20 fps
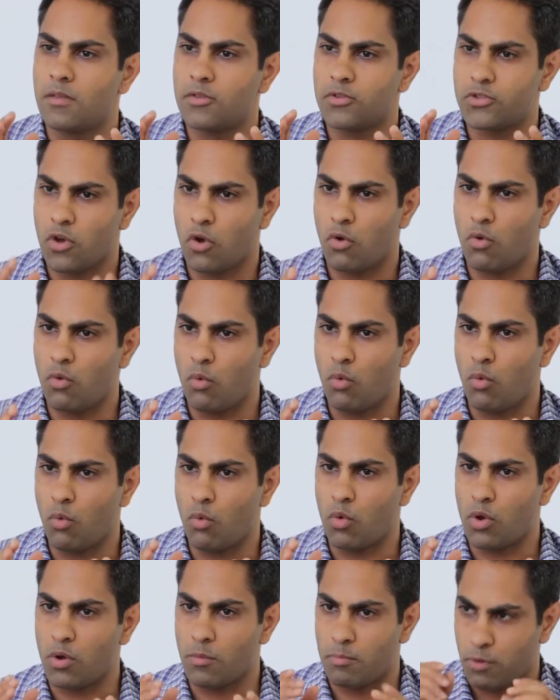So
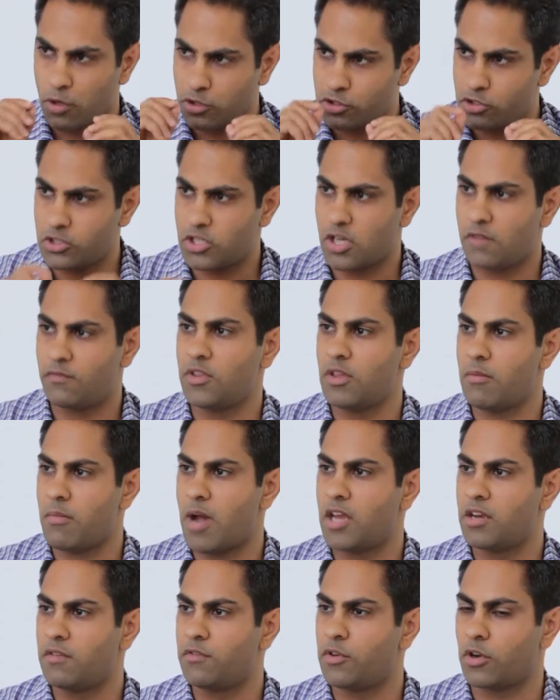put yourself in the
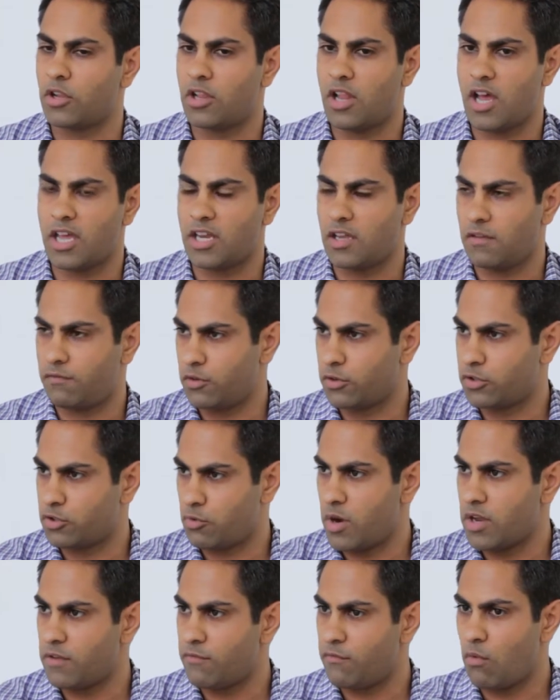mind of your client. If they're
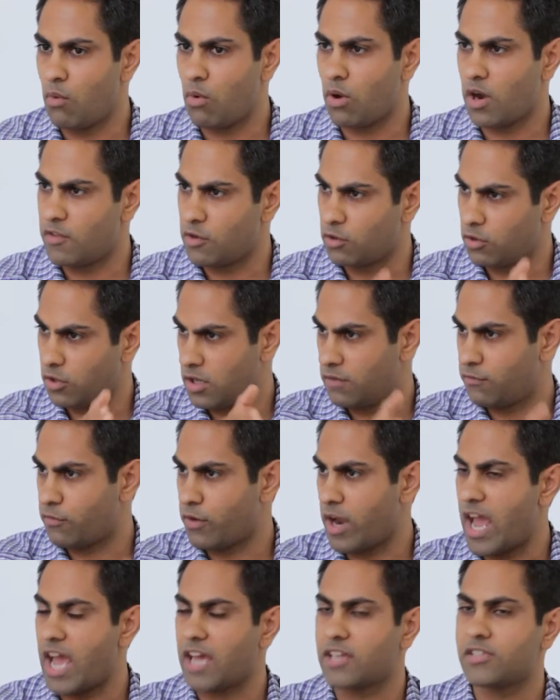24 and they're looking
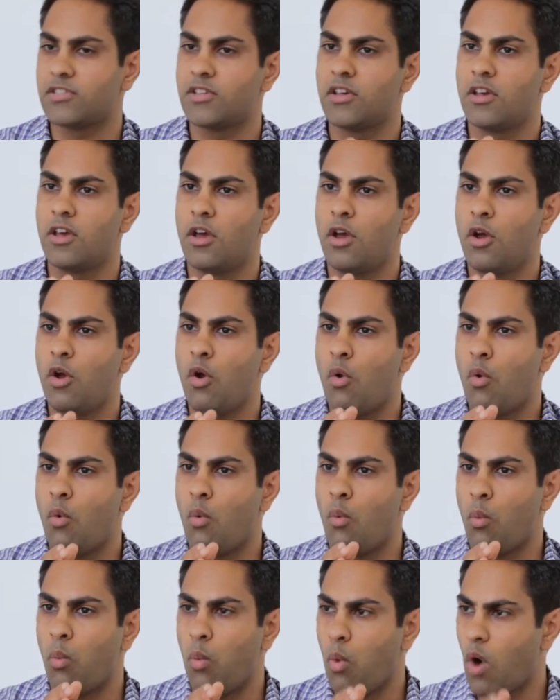for X,
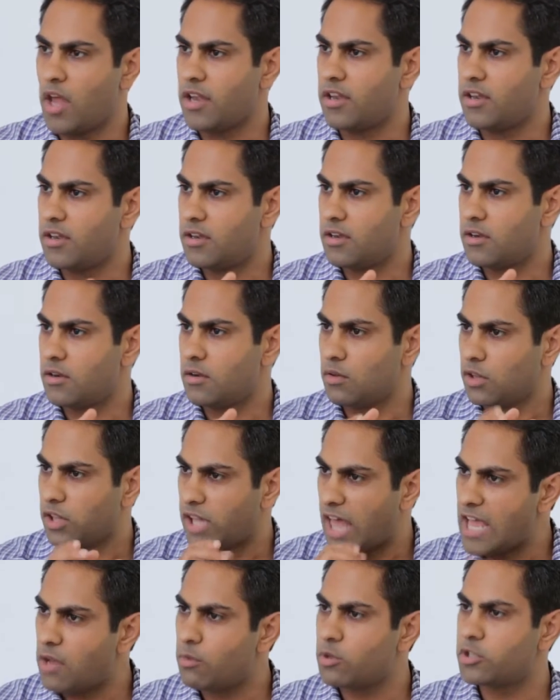what
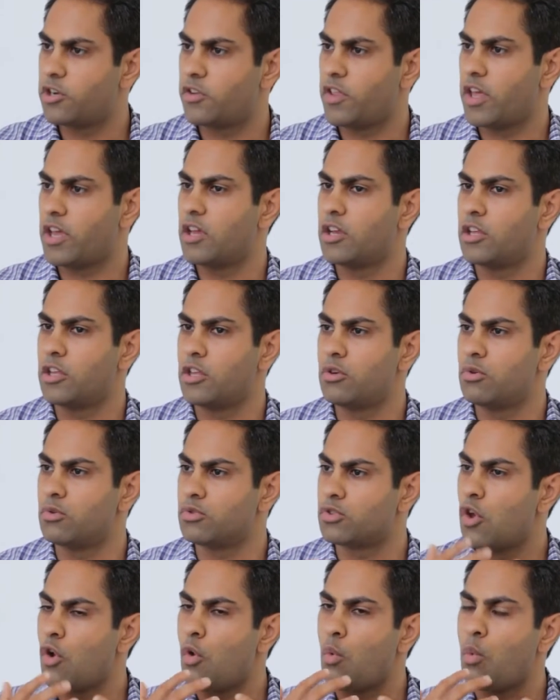language are they going to
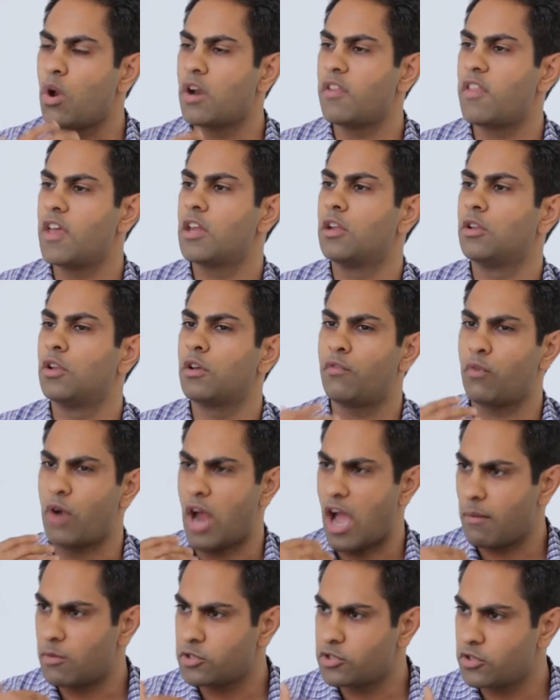use? What are they going to look
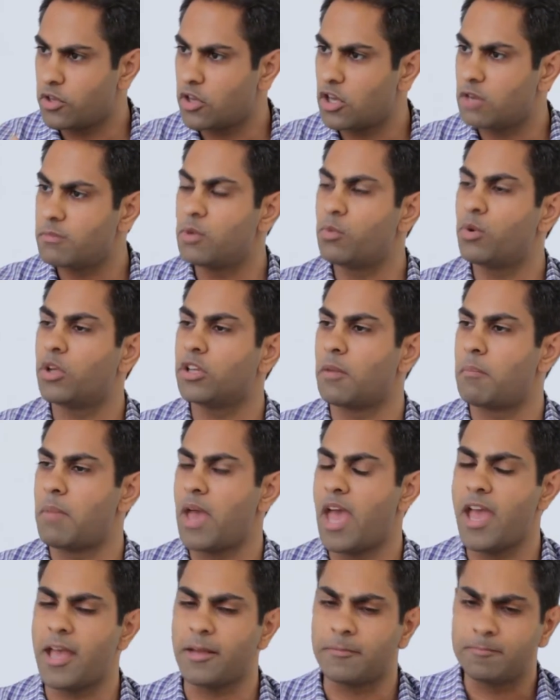for? How much are they going to be willing to
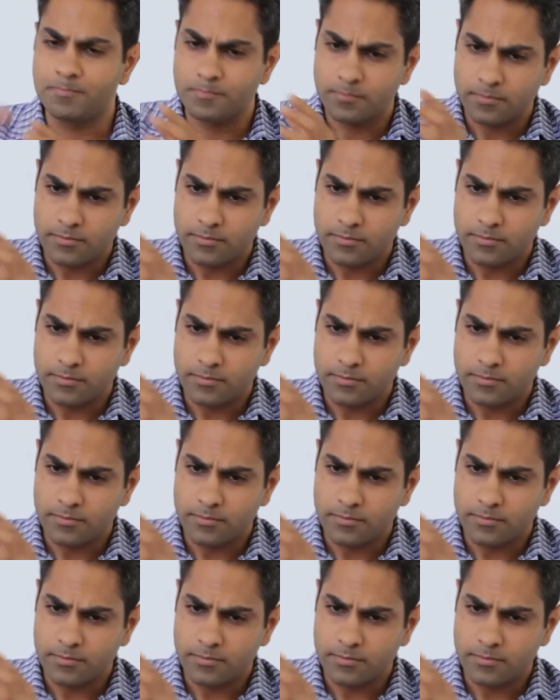pay?